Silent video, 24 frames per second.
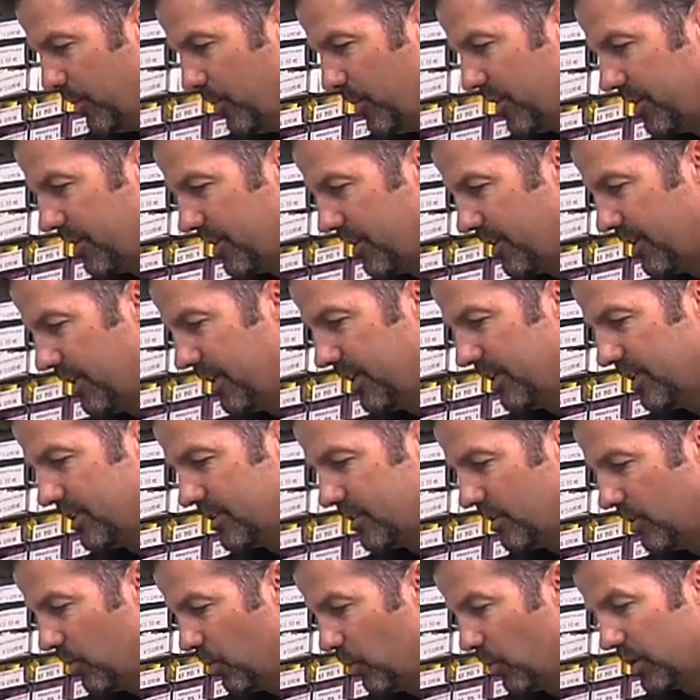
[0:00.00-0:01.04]
But the thing
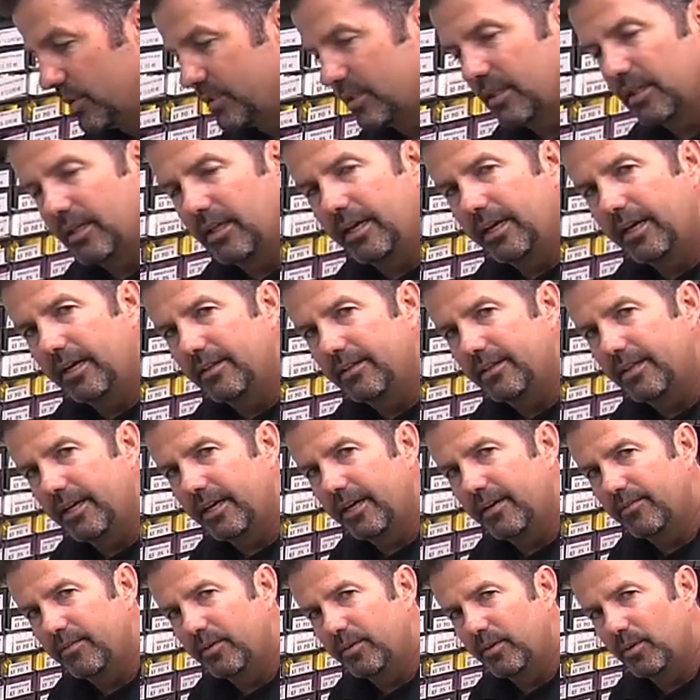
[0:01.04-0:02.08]
is, what's the layout they
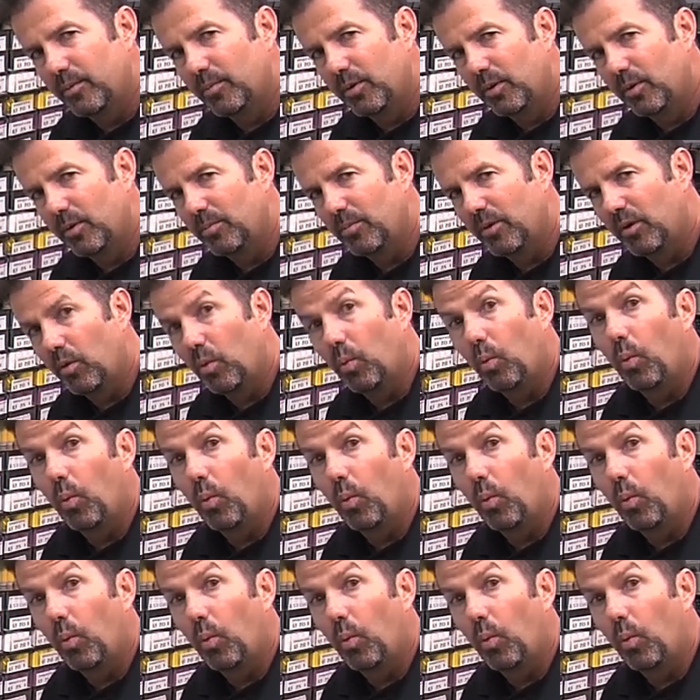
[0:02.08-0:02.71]
have on their bowling ball?